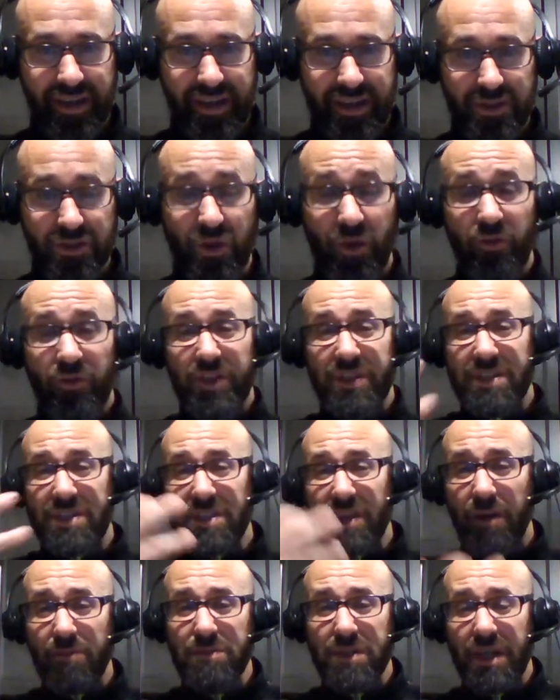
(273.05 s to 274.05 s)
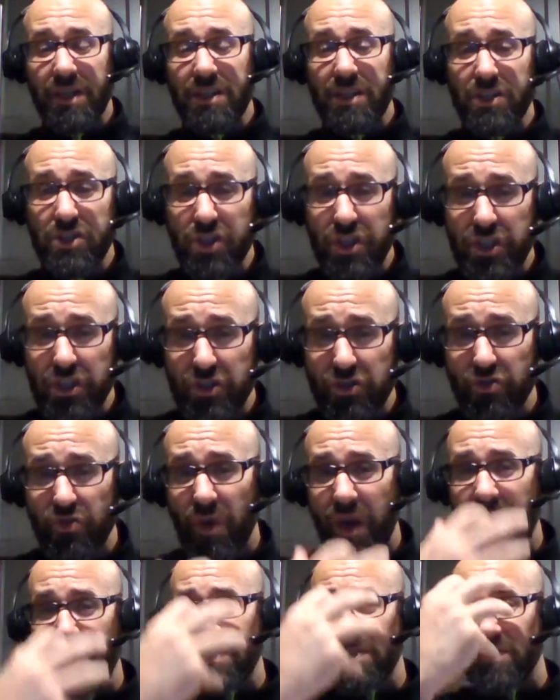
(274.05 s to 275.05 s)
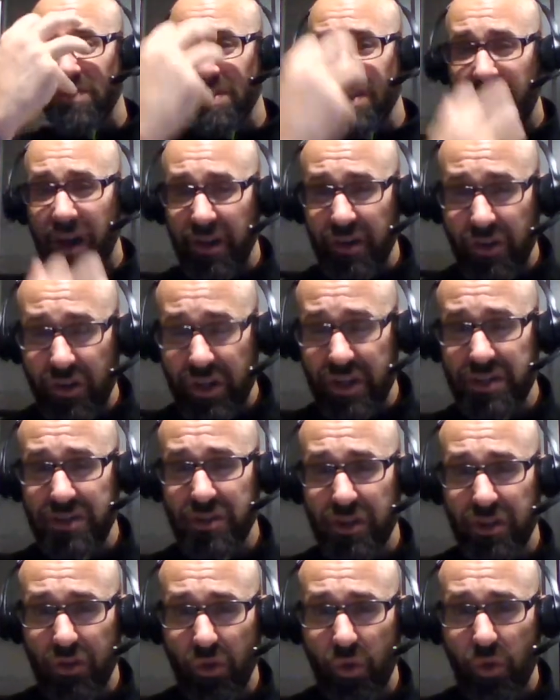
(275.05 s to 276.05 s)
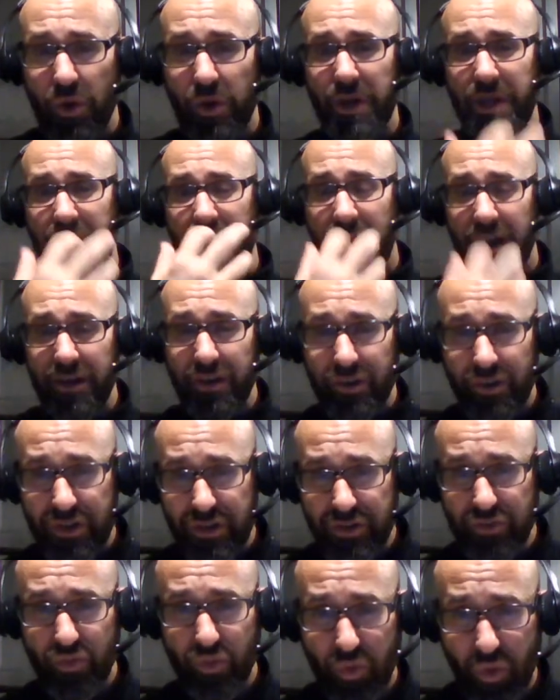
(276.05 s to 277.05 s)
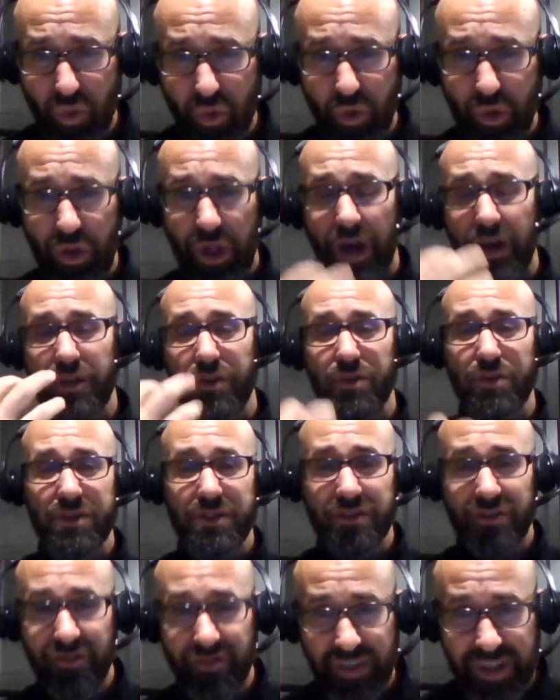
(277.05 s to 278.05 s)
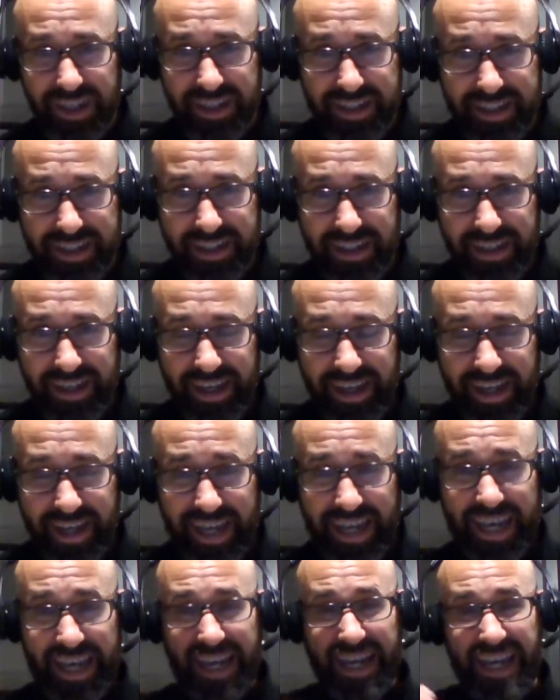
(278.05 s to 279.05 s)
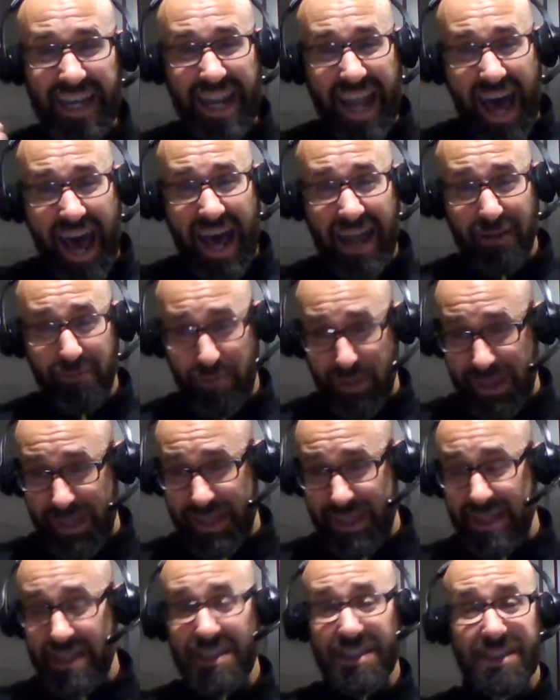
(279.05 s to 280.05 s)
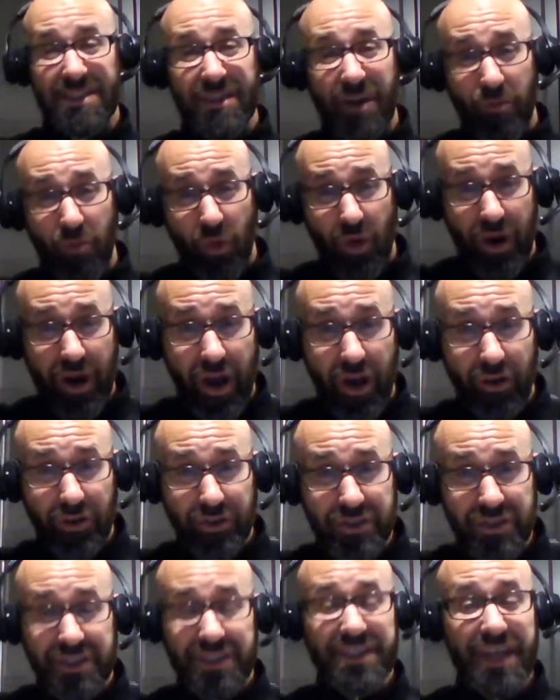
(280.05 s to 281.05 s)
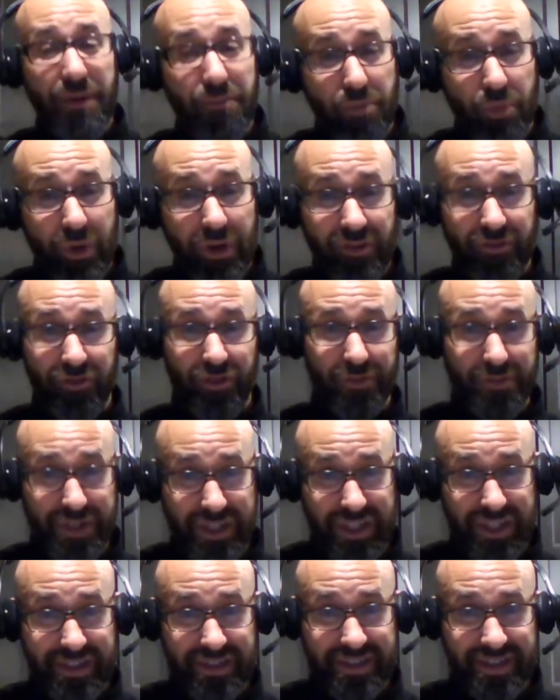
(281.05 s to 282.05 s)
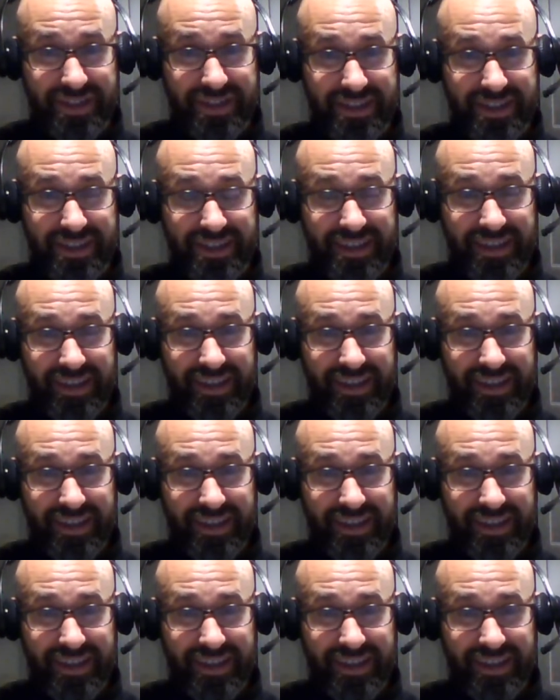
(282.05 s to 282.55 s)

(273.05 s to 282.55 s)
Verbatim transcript: So if it's subject to Jesus Christ, if it's under his authority, under his rule, under his feet, it cannot be somewhere else separate from Jesus